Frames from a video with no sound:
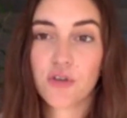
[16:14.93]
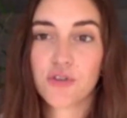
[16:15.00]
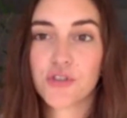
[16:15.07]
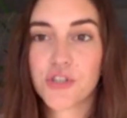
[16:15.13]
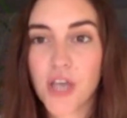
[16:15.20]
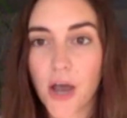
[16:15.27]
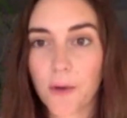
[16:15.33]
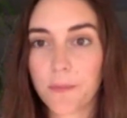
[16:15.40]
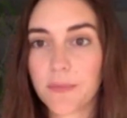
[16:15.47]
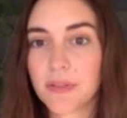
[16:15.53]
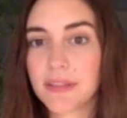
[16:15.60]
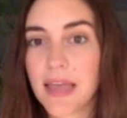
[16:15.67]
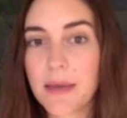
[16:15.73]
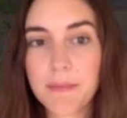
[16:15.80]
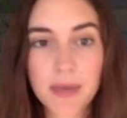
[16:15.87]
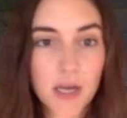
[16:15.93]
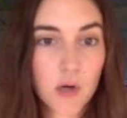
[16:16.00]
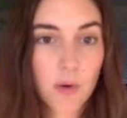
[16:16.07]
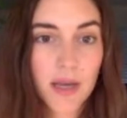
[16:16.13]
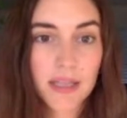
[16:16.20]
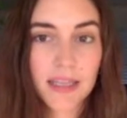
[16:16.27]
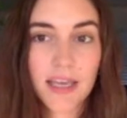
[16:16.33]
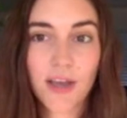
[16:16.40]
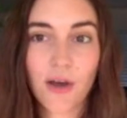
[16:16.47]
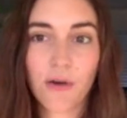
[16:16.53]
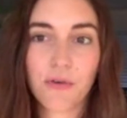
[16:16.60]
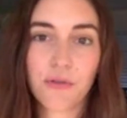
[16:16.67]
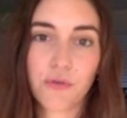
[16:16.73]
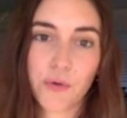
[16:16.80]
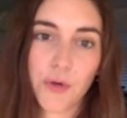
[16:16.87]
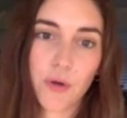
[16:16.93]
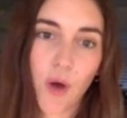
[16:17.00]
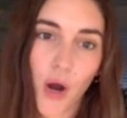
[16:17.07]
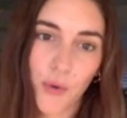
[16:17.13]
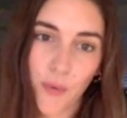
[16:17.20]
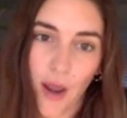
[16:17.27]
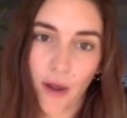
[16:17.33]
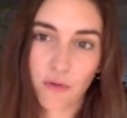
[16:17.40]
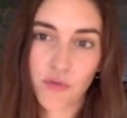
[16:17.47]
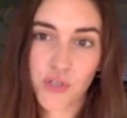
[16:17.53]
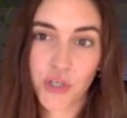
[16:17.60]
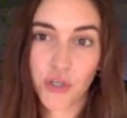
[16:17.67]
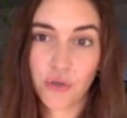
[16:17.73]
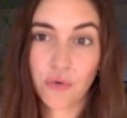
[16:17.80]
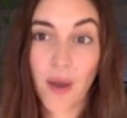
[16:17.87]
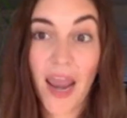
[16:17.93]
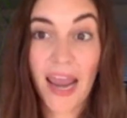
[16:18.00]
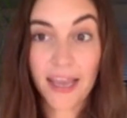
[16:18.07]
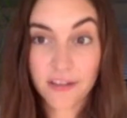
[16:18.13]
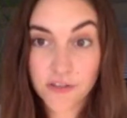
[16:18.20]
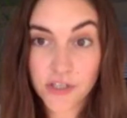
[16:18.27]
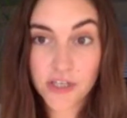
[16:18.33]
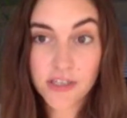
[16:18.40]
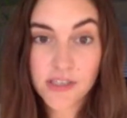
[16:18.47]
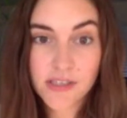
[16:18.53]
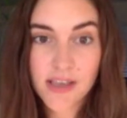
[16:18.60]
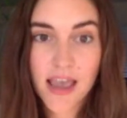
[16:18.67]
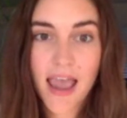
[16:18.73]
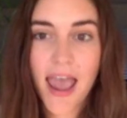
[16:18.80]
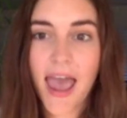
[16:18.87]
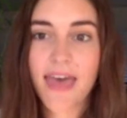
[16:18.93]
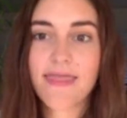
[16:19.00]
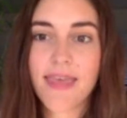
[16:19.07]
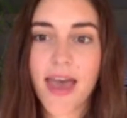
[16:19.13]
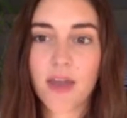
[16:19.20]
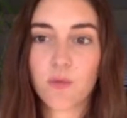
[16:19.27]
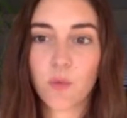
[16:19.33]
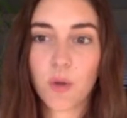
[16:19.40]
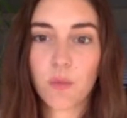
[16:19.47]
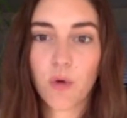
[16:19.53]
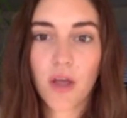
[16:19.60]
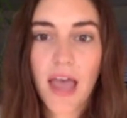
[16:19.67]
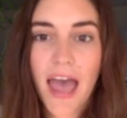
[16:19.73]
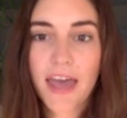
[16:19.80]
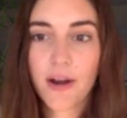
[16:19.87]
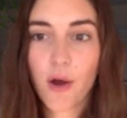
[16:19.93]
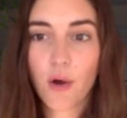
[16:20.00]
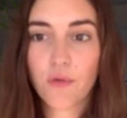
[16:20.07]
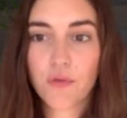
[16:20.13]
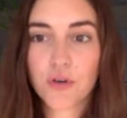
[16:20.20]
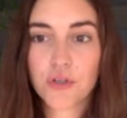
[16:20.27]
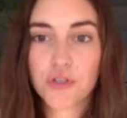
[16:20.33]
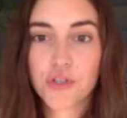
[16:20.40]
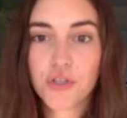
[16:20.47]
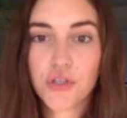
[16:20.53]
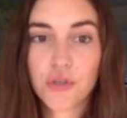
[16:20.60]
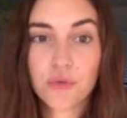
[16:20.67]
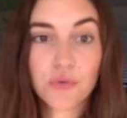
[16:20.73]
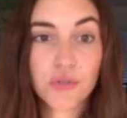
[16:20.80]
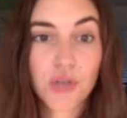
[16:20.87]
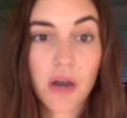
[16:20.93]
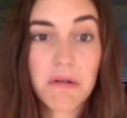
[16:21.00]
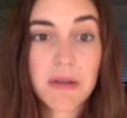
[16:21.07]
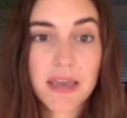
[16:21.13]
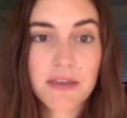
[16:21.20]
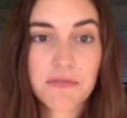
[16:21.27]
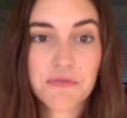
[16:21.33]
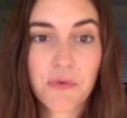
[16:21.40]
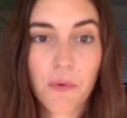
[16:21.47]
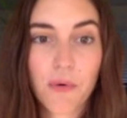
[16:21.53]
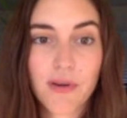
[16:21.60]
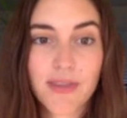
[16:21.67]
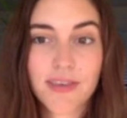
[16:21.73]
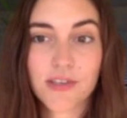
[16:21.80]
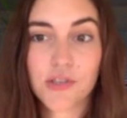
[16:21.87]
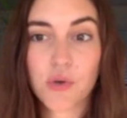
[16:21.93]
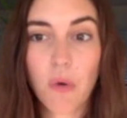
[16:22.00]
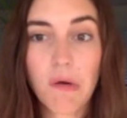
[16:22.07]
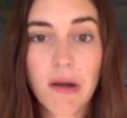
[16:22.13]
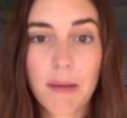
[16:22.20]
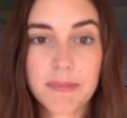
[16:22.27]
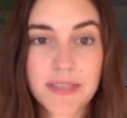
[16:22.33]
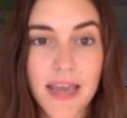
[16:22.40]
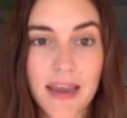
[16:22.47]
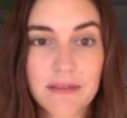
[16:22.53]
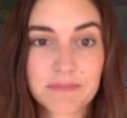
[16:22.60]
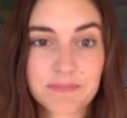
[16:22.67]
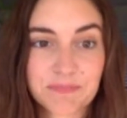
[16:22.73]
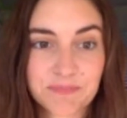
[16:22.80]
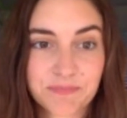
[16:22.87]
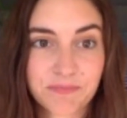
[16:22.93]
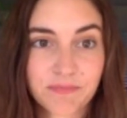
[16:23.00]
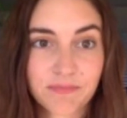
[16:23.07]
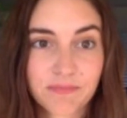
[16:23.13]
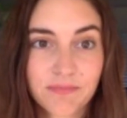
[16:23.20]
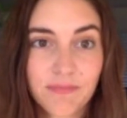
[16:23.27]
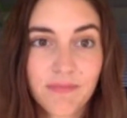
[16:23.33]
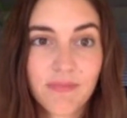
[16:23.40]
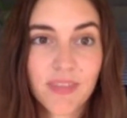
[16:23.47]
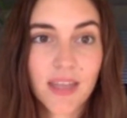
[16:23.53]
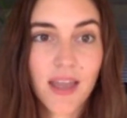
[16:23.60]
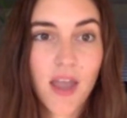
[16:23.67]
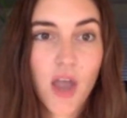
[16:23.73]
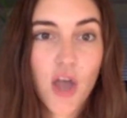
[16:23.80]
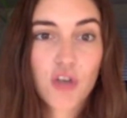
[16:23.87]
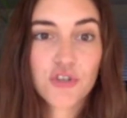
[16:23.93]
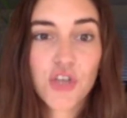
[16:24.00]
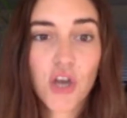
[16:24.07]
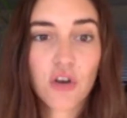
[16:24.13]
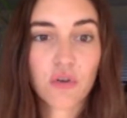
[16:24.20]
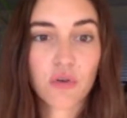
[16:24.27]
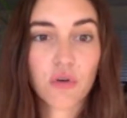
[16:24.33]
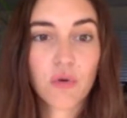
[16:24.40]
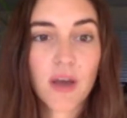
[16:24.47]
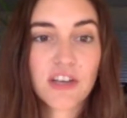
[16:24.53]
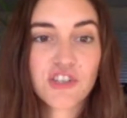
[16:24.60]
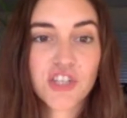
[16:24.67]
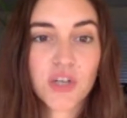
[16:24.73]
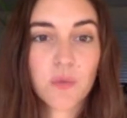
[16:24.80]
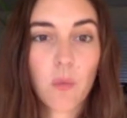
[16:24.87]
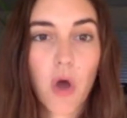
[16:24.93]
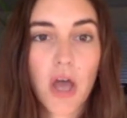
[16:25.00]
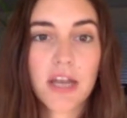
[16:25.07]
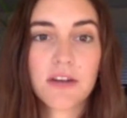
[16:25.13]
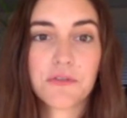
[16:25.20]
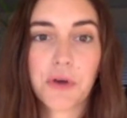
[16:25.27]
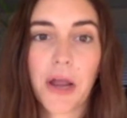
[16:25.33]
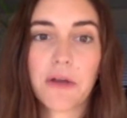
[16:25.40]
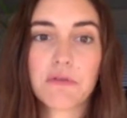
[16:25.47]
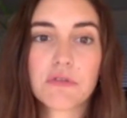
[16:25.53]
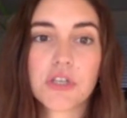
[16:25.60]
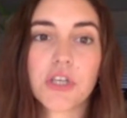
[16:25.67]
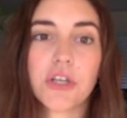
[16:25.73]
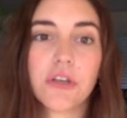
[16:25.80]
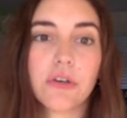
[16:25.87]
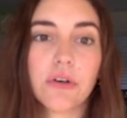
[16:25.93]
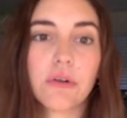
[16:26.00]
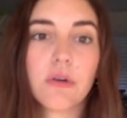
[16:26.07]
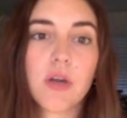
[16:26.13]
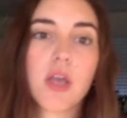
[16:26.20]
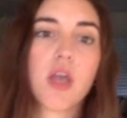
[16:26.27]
So let me quickly go through our round 2 answers, and then we will head over to Zoe for the score update. So question 1 of round 2.